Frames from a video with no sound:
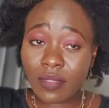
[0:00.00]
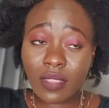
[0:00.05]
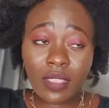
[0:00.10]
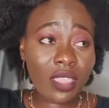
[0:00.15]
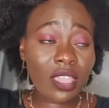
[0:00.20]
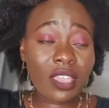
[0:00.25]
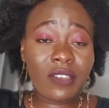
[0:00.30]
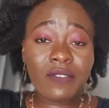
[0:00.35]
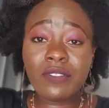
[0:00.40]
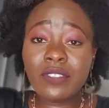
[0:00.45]

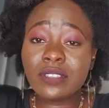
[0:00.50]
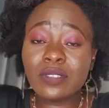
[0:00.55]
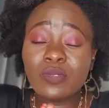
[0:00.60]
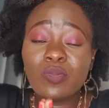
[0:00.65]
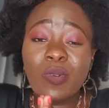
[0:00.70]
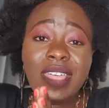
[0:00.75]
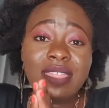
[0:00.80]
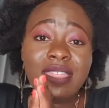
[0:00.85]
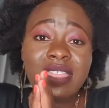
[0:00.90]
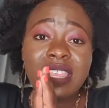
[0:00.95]
If there's
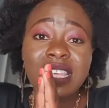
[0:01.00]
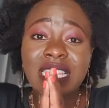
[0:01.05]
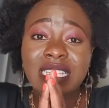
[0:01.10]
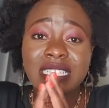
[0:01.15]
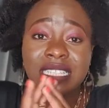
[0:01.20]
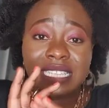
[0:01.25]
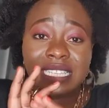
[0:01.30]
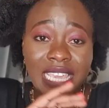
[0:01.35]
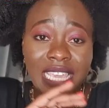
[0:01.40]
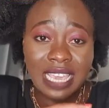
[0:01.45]
one thing that
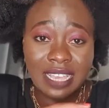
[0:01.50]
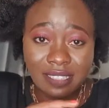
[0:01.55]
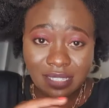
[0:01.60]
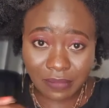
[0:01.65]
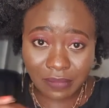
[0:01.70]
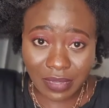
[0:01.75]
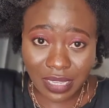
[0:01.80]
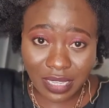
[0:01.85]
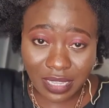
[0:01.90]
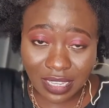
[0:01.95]
scares
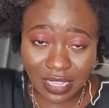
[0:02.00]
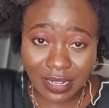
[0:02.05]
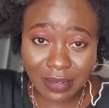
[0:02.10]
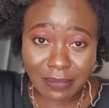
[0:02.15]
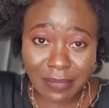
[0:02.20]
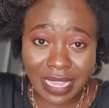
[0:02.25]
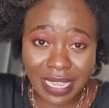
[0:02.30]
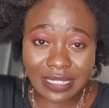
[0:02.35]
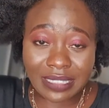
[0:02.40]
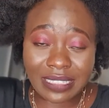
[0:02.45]
me in
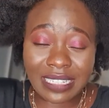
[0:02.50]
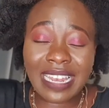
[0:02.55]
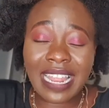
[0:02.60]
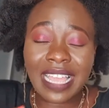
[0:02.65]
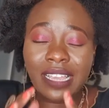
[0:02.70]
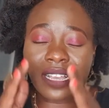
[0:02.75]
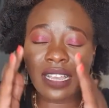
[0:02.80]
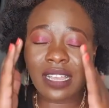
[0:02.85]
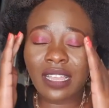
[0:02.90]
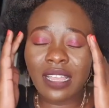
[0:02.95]
mind,
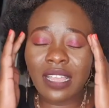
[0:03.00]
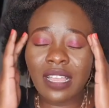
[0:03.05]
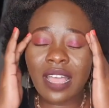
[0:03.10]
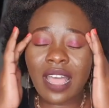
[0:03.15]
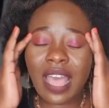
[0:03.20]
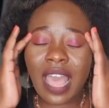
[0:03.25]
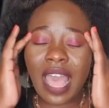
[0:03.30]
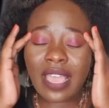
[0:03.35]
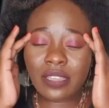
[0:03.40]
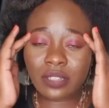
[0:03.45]
like,
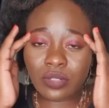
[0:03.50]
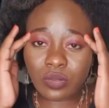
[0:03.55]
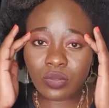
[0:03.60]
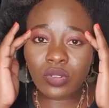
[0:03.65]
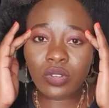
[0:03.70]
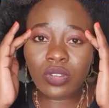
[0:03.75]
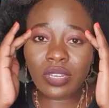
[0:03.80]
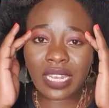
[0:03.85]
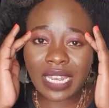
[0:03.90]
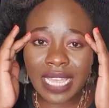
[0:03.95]
I do
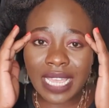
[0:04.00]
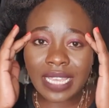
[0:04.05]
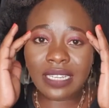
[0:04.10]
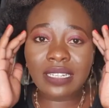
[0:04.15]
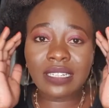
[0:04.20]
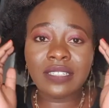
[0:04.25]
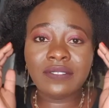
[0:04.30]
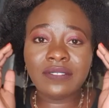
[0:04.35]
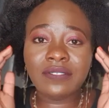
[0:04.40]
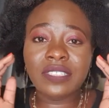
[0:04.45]
not like
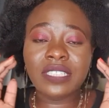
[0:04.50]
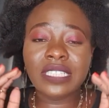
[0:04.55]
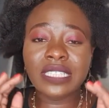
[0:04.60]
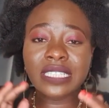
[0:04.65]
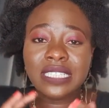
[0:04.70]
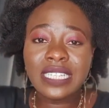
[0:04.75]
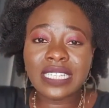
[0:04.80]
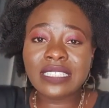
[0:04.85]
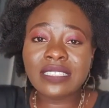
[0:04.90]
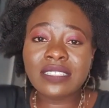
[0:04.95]
living in
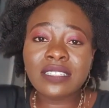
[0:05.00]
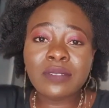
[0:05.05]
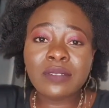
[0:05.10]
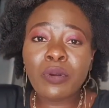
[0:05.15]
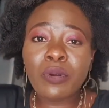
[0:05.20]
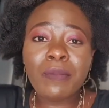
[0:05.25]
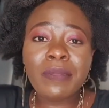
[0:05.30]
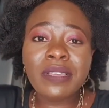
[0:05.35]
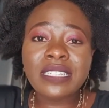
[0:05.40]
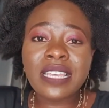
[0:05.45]
debt. The
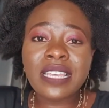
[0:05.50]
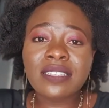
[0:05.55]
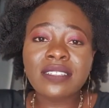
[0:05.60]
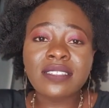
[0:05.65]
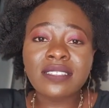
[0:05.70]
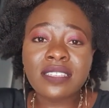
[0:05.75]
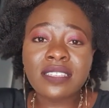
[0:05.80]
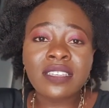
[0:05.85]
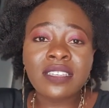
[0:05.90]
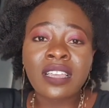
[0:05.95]
moment I
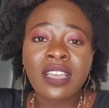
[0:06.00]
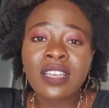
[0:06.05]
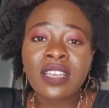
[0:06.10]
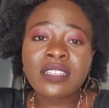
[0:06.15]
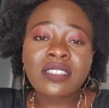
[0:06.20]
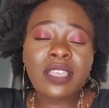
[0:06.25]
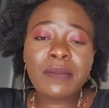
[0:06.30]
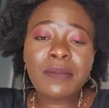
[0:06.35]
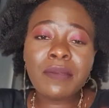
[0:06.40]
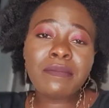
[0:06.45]
see,
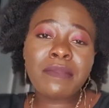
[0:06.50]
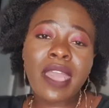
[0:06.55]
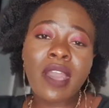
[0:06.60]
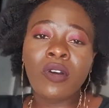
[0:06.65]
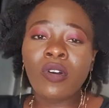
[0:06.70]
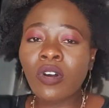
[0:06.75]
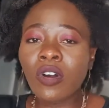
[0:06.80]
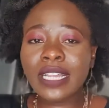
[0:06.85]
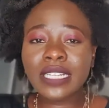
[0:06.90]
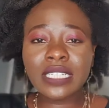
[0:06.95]
say maybe I
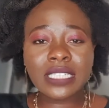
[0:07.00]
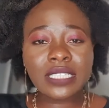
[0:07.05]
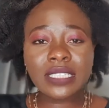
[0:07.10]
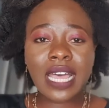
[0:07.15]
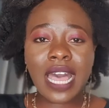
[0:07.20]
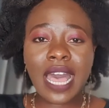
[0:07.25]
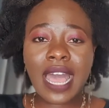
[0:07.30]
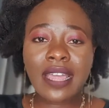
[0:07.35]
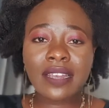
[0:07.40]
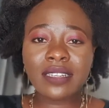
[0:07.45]
owe Anita
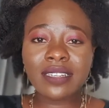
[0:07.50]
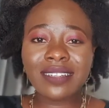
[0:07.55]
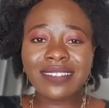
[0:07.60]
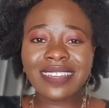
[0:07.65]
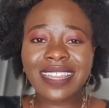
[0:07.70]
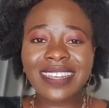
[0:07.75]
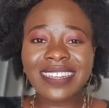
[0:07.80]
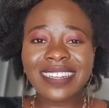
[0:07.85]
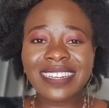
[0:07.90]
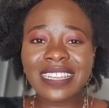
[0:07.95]
100
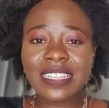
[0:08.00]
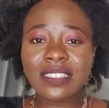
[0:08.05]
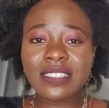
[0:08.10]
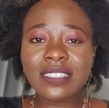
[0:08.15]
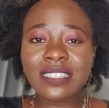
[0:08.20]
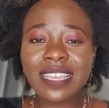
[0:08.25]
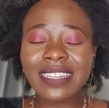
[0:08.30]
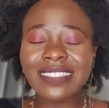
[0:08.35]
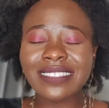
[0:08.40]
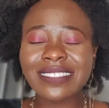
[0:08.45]
rand, and I see
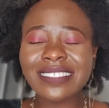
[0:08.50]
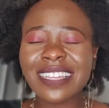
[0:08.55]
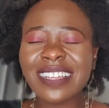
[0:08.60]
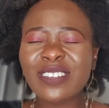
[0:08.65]
Anita,